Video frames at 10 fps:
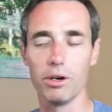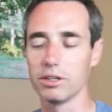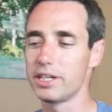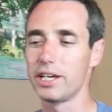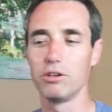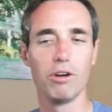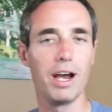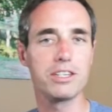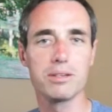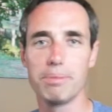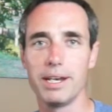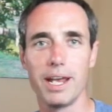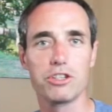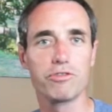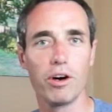It'll take you right to
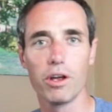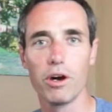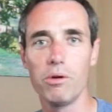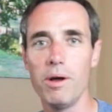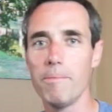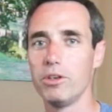B&H Photo.